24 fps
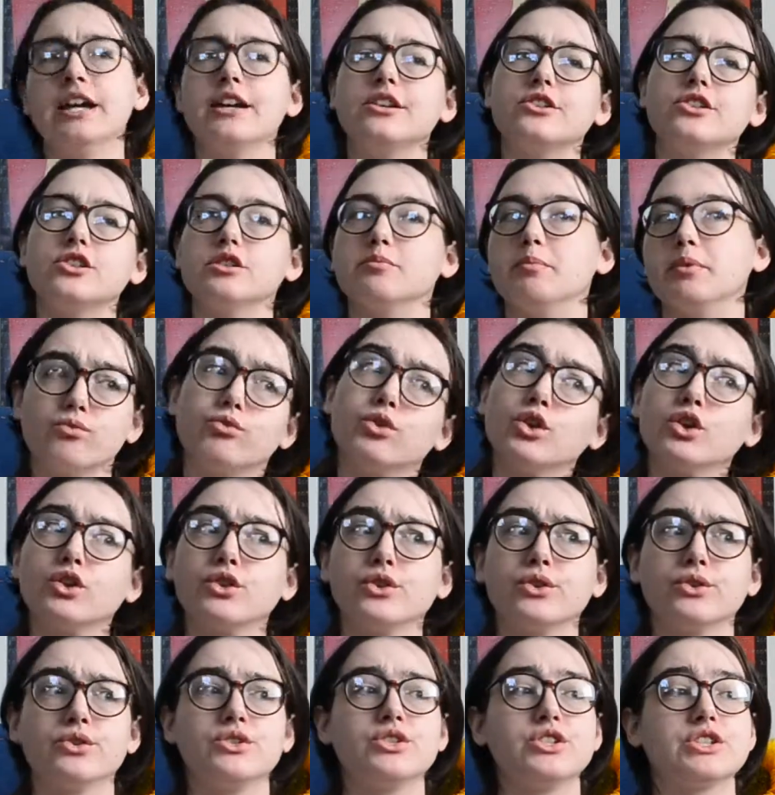she's a bit
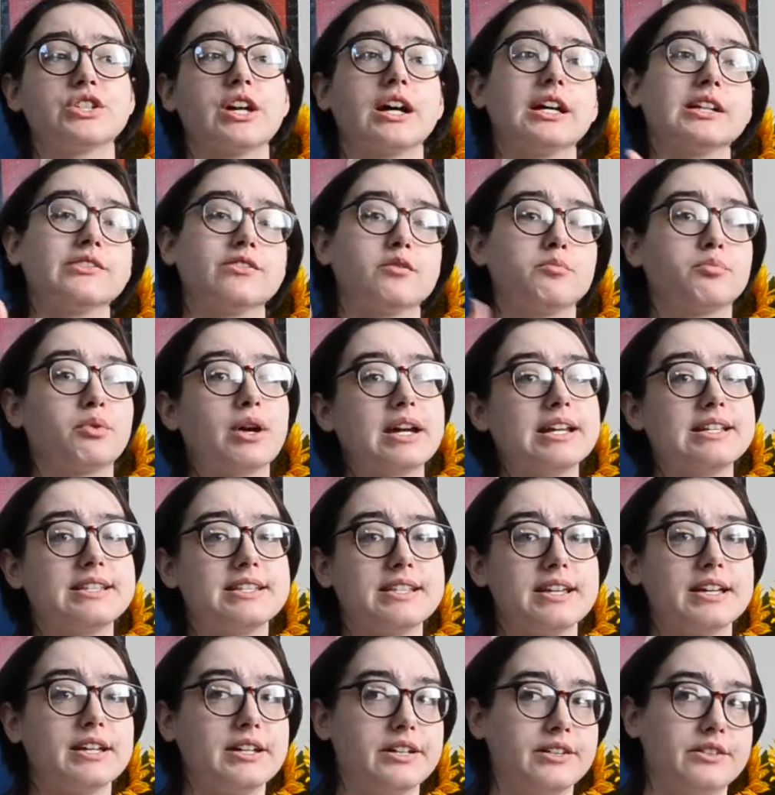rude, she's kind of
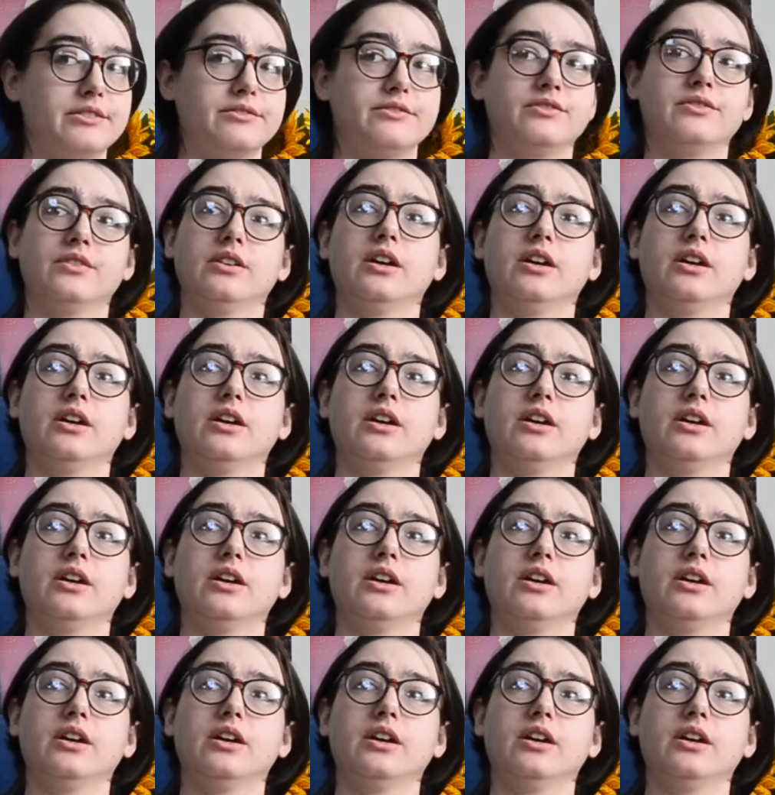abrasive,